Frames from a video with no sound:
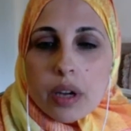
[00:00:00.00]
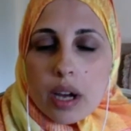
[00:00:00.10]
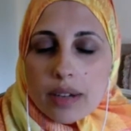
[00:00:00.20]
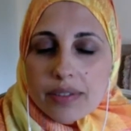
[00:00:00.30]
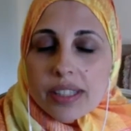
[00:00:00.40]

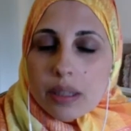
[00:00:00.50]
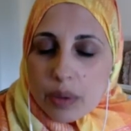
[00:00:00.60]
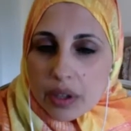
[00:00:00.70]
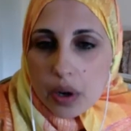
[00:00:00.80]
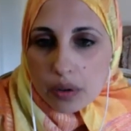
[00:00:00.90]
obviously
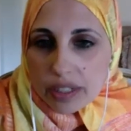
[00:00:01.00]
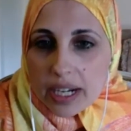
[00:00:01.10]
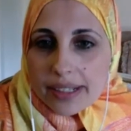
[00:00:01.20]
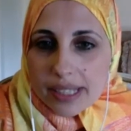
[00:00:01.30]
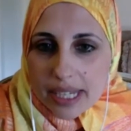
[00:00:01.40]
with
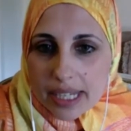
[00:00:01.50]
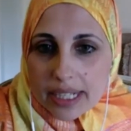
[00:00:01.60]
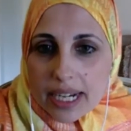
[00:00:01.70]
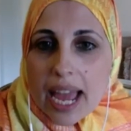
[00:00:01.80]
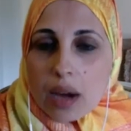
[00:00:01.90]

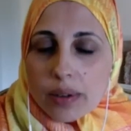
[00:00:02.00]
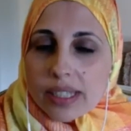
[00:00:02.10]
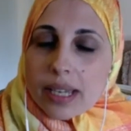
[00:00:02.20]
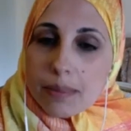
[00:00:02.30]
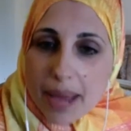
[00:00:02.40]
COVID-19 and how it's
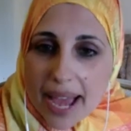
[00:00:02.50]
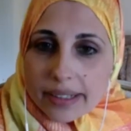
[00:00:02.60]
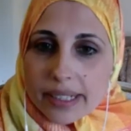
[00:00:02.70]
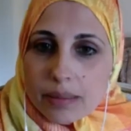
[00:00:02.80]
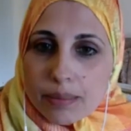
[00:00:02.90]

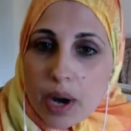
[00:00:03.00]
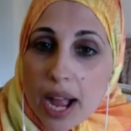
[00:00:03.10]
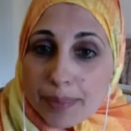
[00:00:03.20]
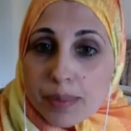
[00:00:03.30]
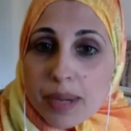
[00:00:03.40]
impacted
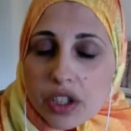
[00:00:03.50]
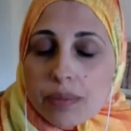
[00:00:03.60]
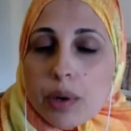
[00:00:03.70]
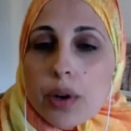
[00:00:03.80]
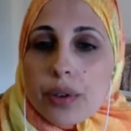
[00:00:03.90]
perhaps
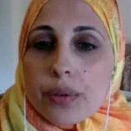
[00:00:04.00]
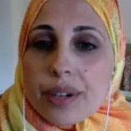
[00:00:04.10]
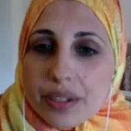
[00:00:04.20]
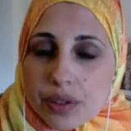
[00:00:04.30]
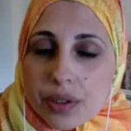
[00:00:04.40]
patient partner
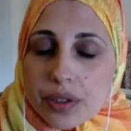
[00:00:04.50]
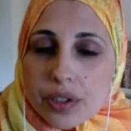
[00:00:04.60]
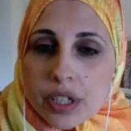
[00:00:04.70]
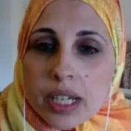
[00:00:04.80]
research,